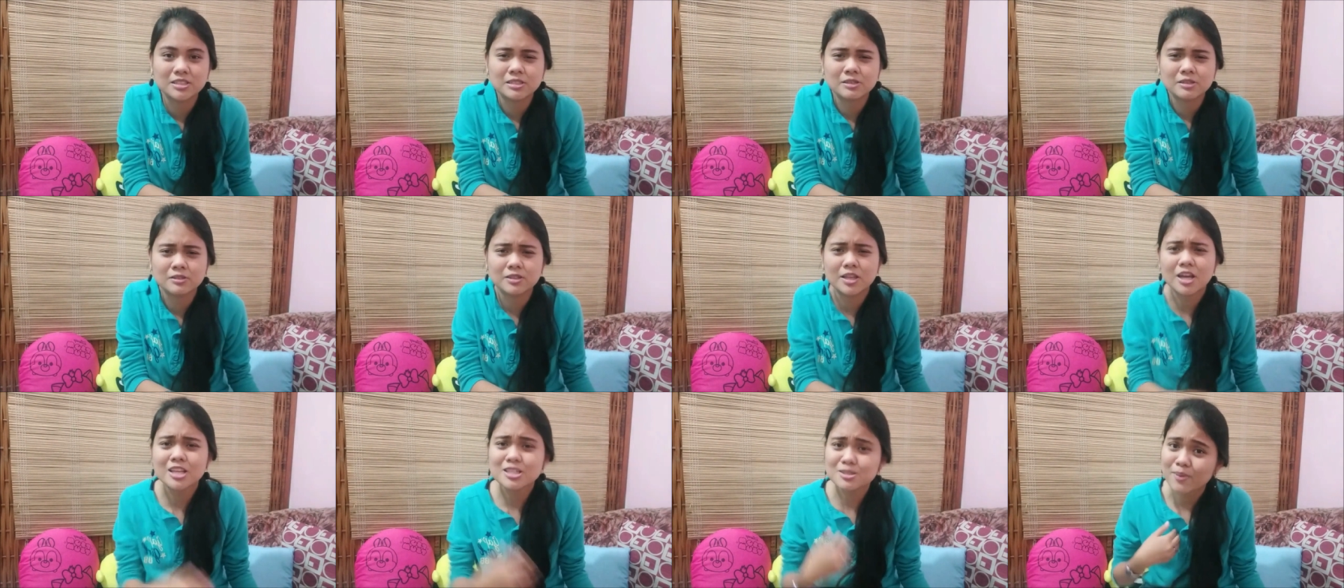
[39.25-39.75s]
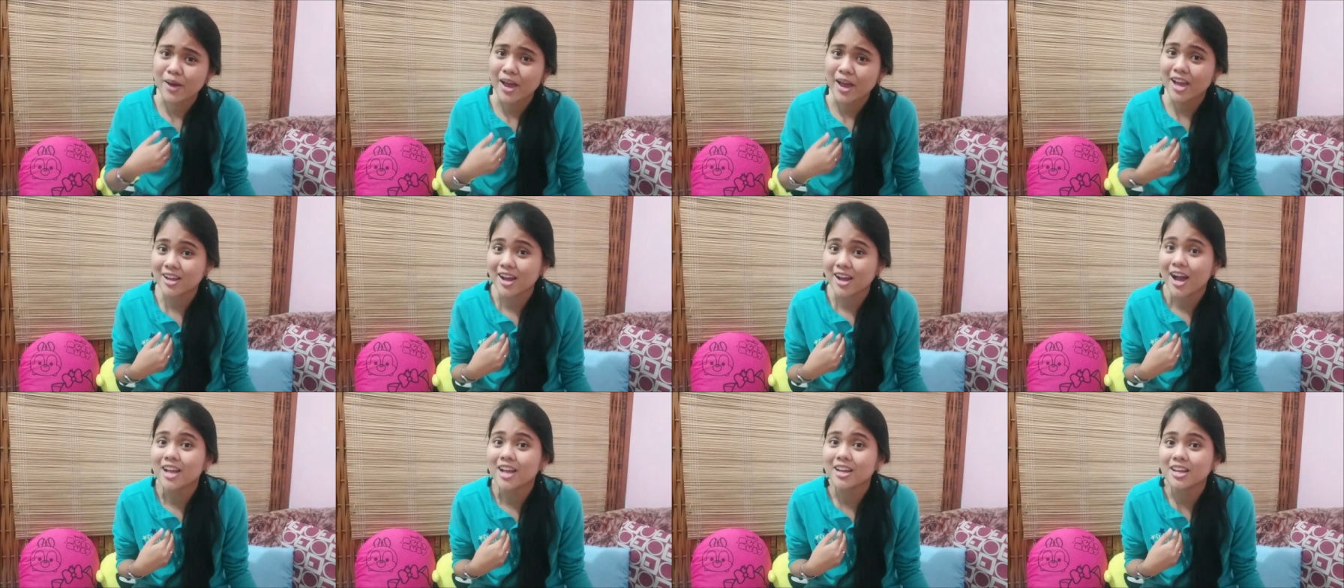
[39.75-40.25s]
So that's why
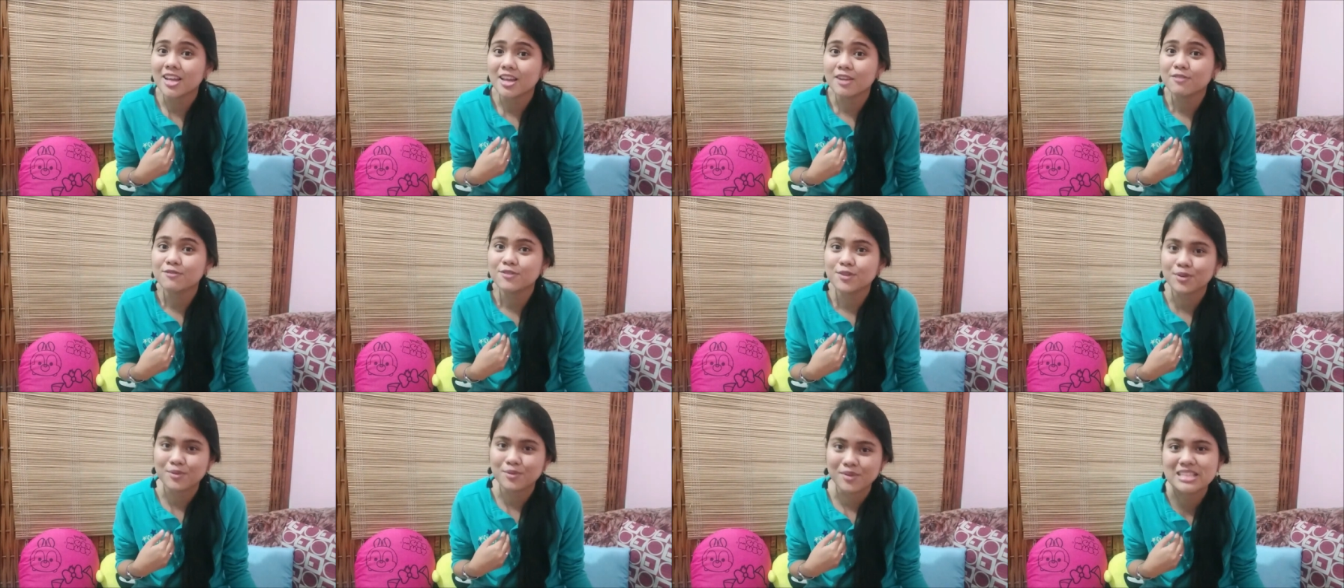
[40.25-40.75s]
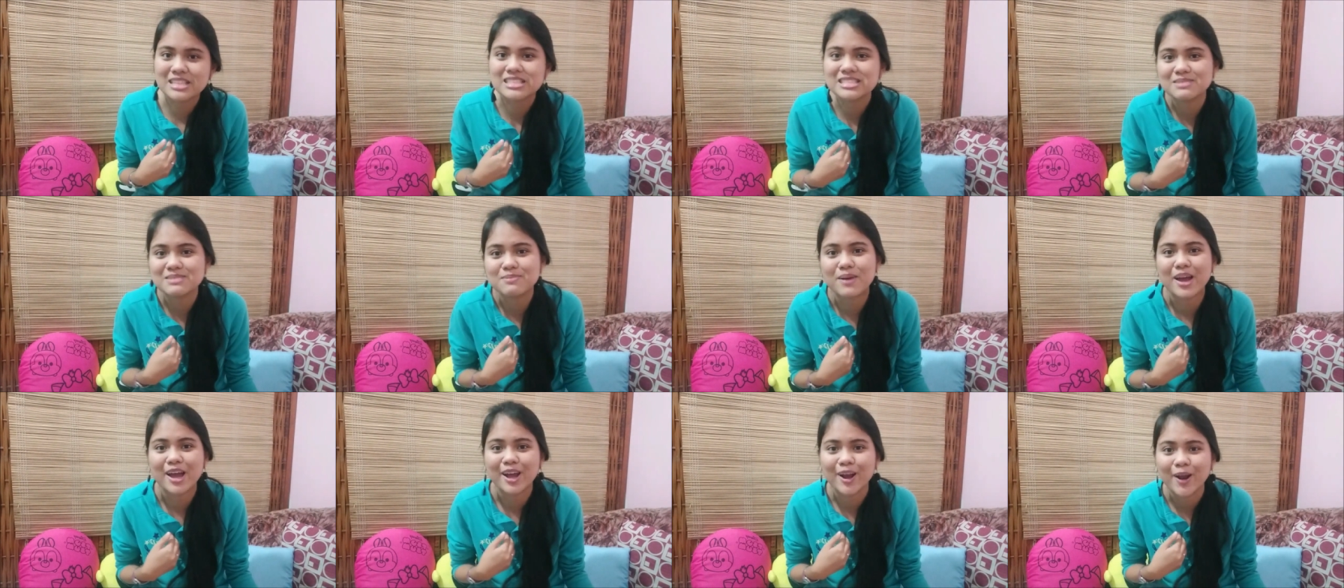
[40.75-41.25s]
I got
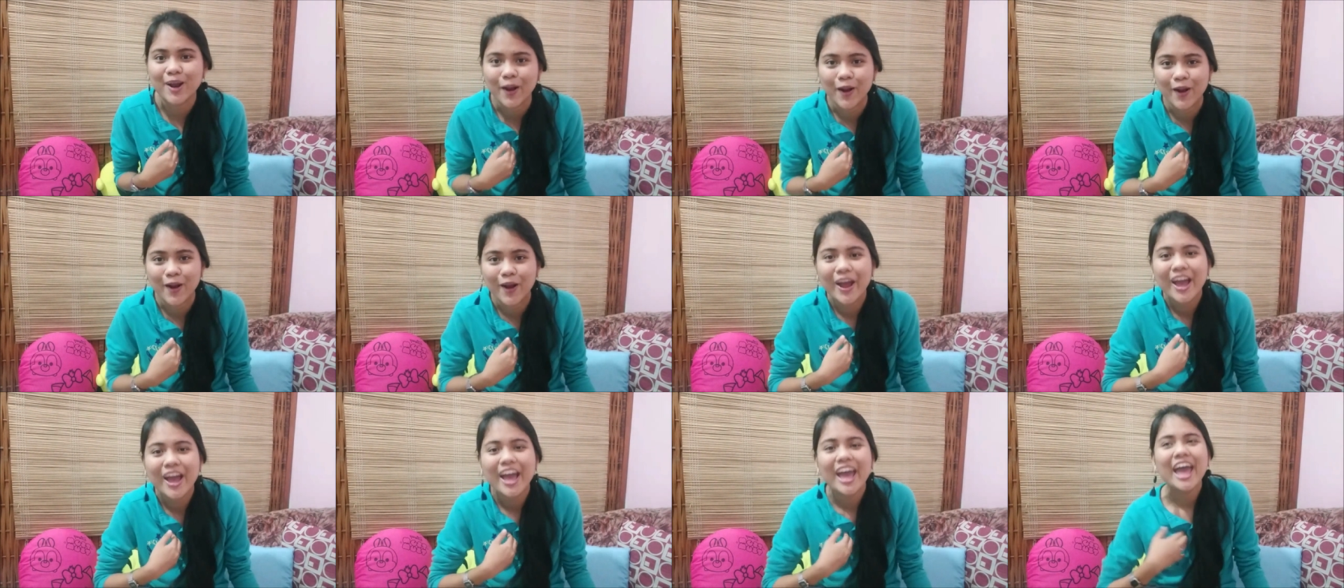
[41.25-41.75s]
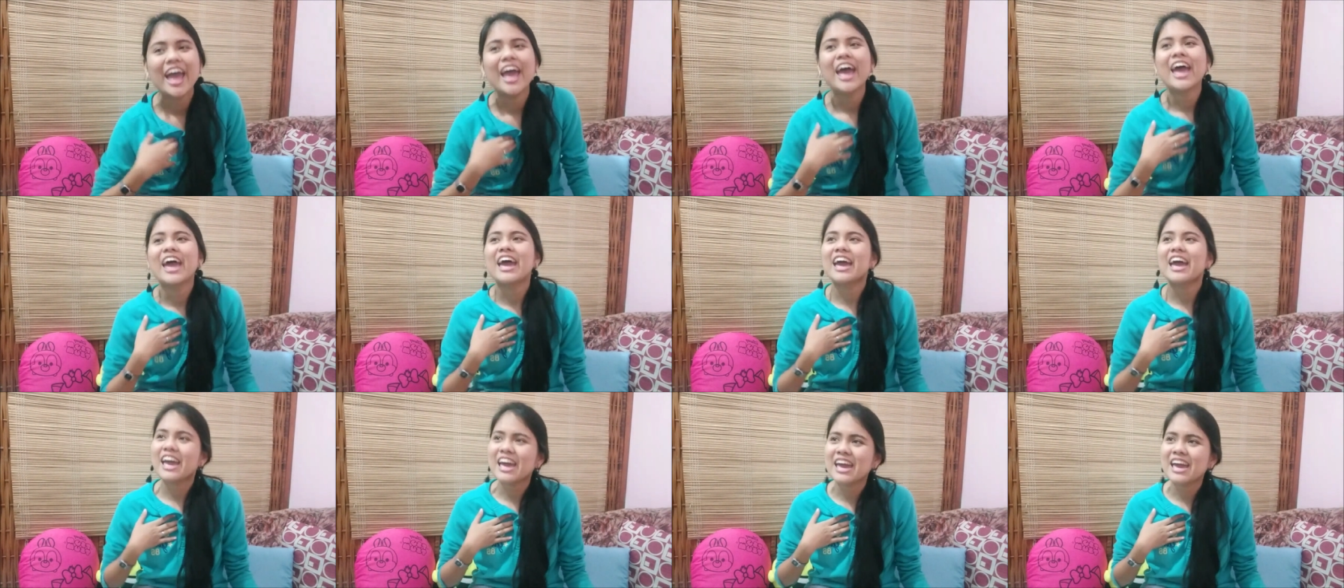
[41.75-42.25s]
influenced by her.
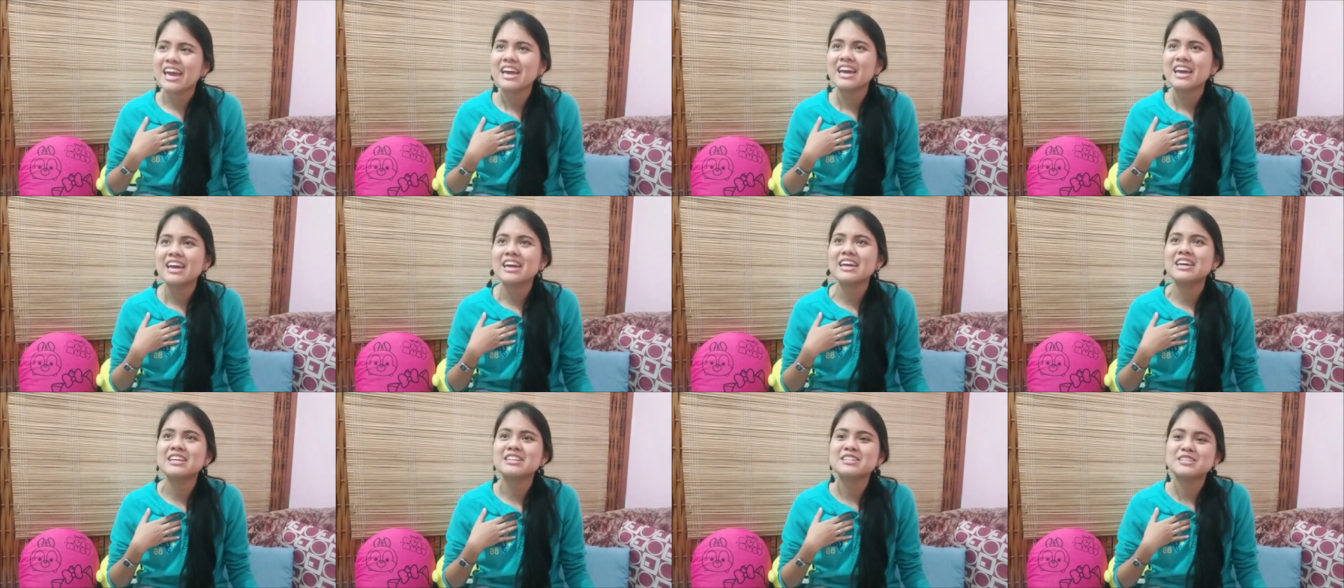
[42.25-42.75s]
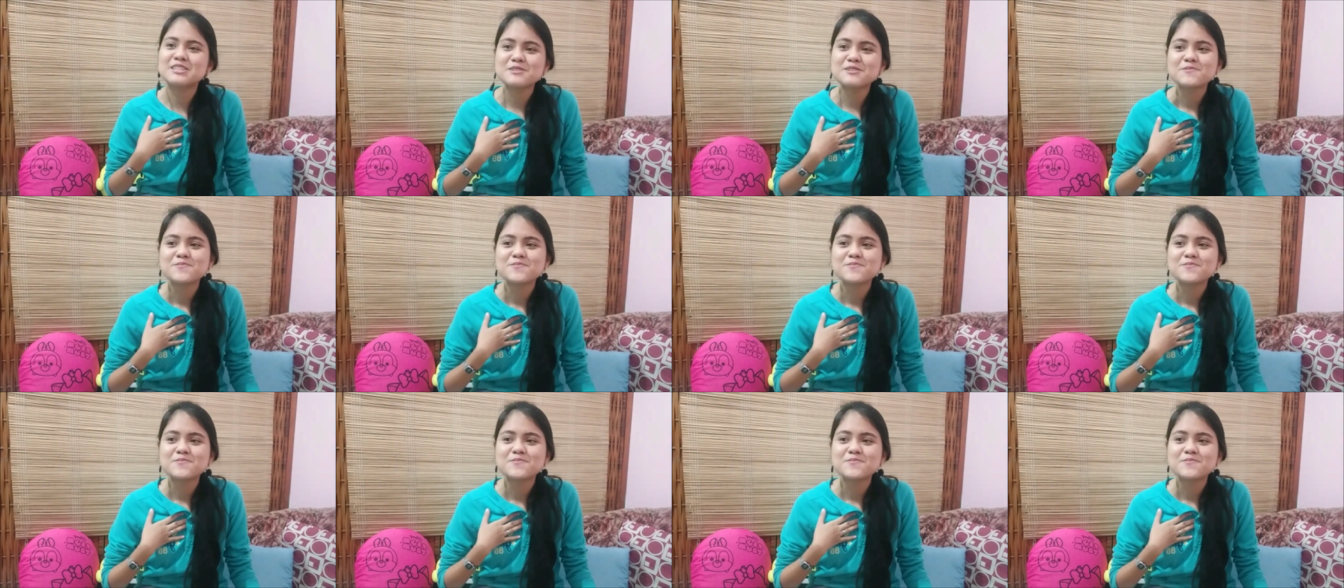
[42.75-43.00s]
And